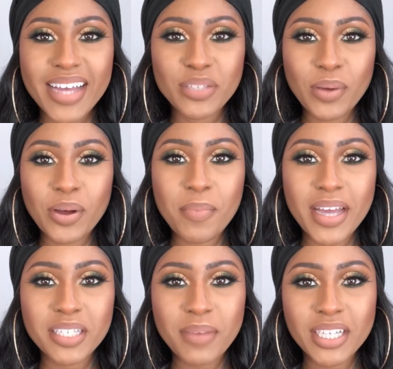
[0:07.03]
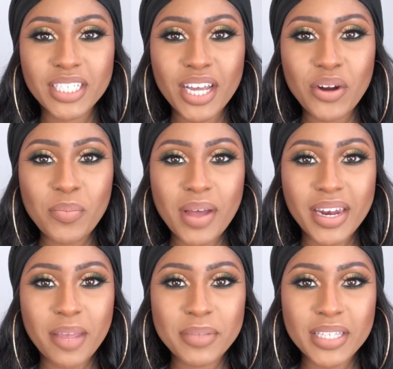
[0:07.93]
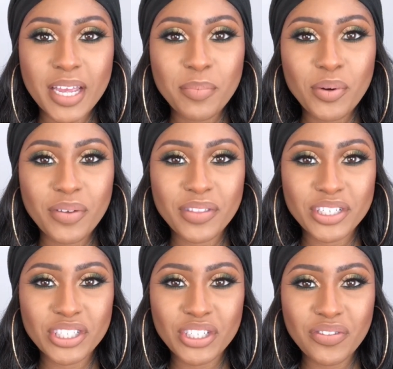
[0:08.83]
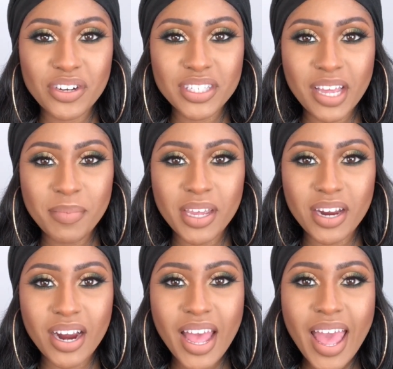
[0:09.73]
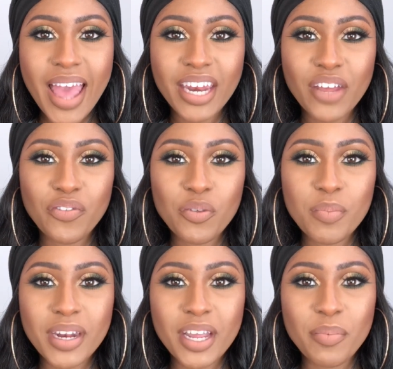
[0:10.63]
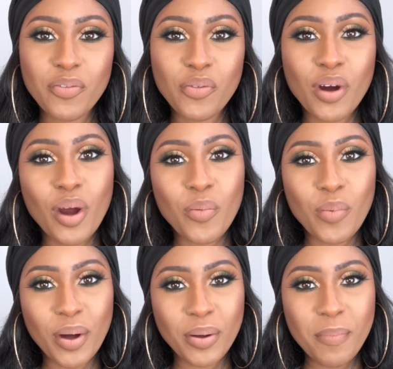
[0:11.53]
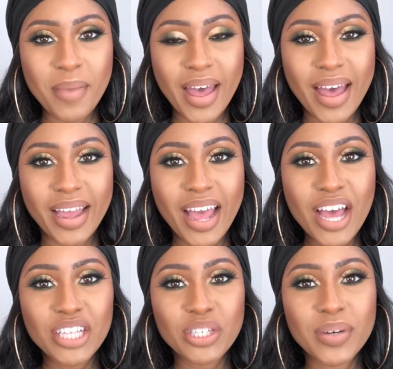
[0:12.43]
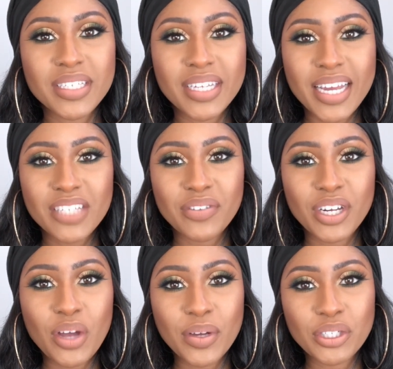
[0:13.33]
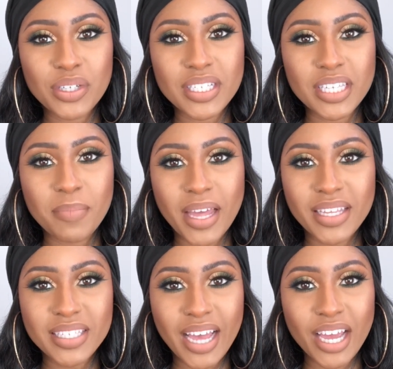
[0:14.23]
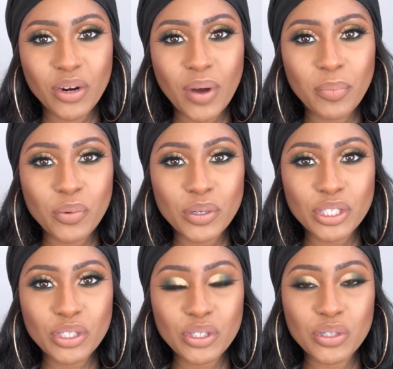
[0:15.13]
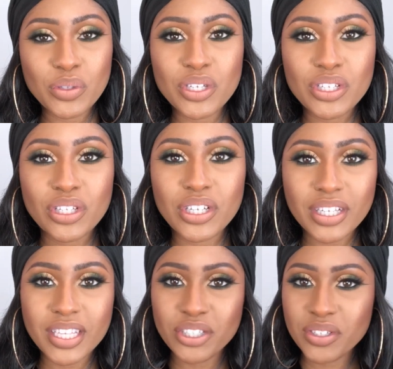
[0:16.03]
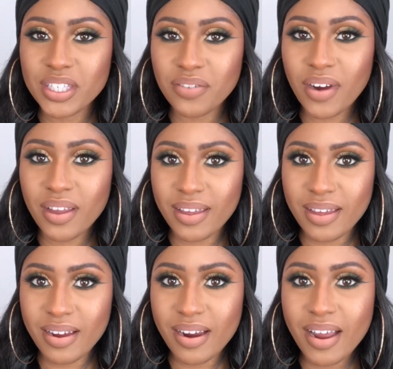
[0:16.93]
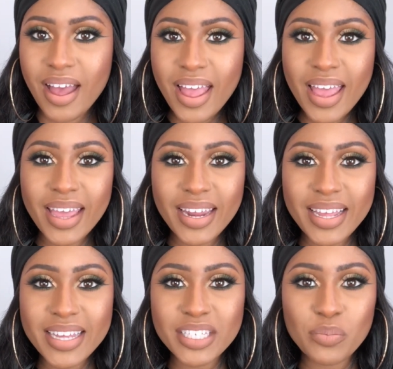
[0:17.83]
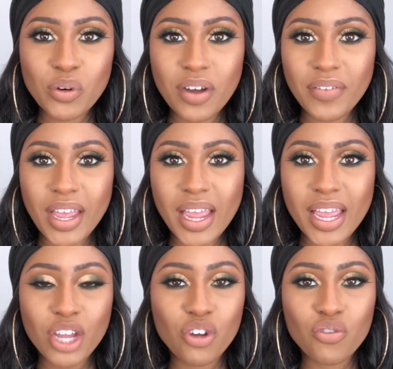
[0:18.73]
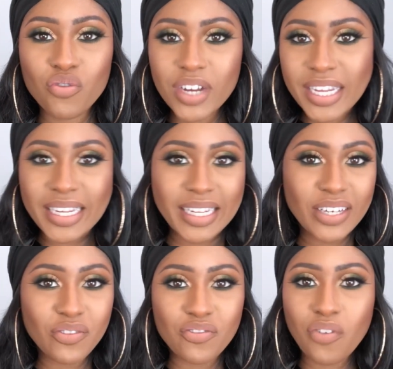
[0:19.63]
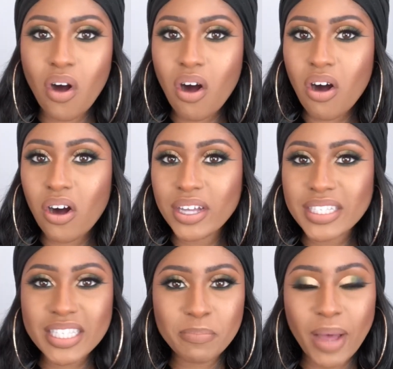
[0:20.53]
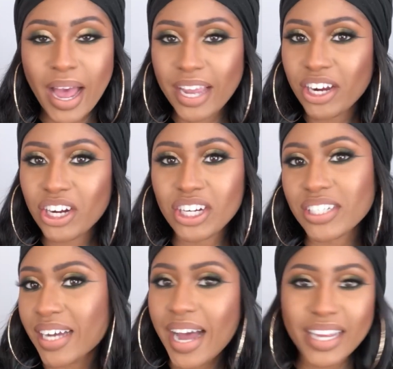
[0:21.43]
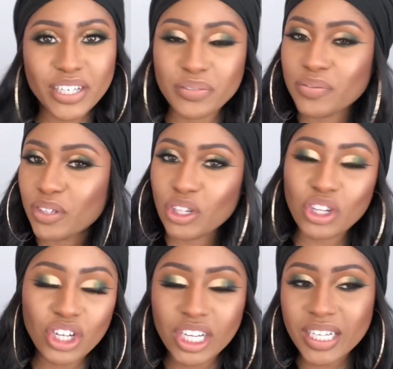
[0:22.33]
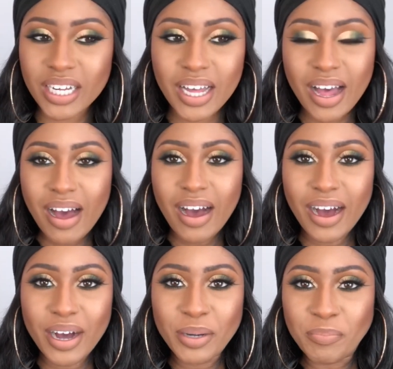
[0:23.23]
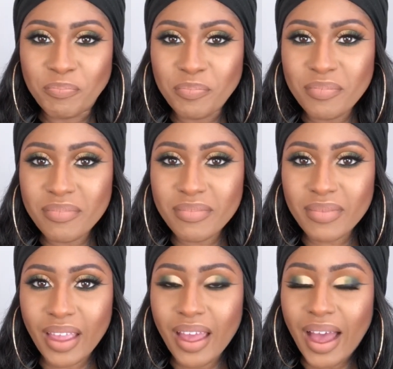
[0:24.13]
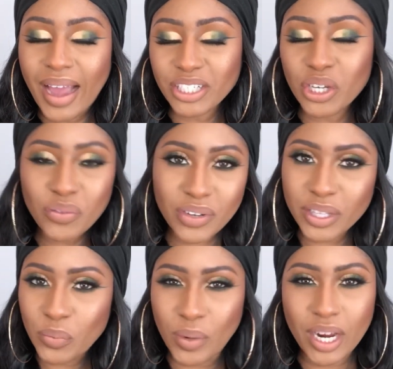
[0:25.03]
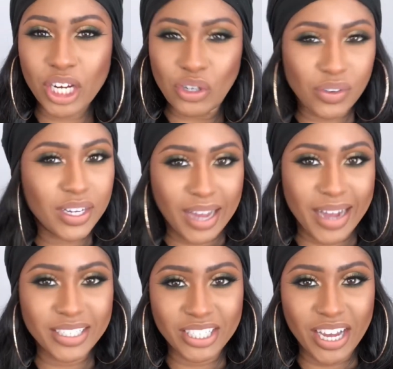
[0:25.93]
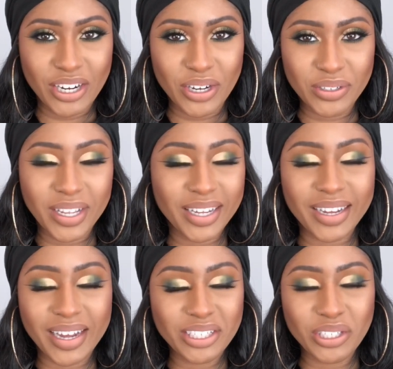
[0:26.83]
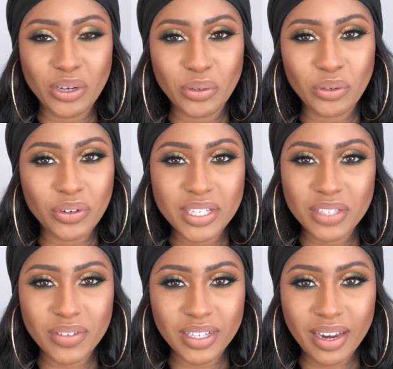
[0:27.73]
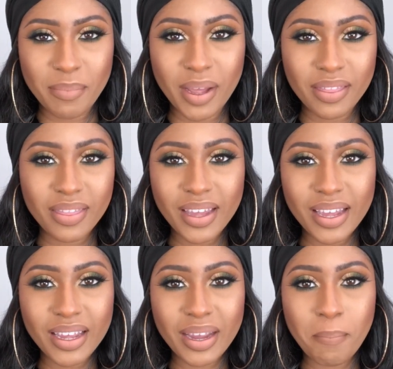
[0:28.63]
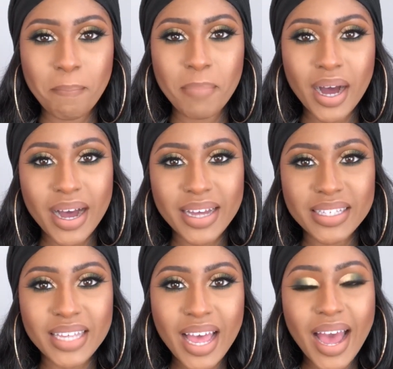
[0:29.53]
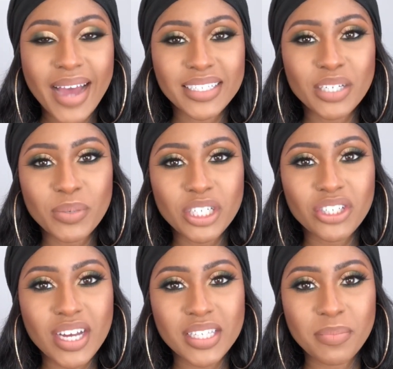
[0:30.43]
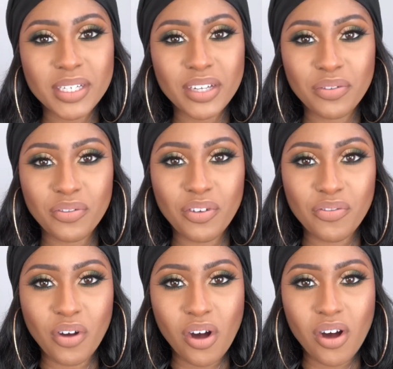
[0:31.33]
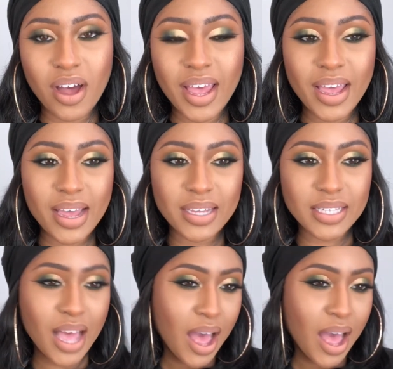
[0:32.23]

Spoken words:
guys, welcome back to my channel. My name is April if this is your first time here, and if you've been here before, welcome back. So in today's video, as you can see by the title, I'm going to do this look that you see right here. It is more of a green fall inspired kind of look. I don't really wear green eyeshadow. Like, I don't. Green's really not my thing, but I did want to try something different for fall, and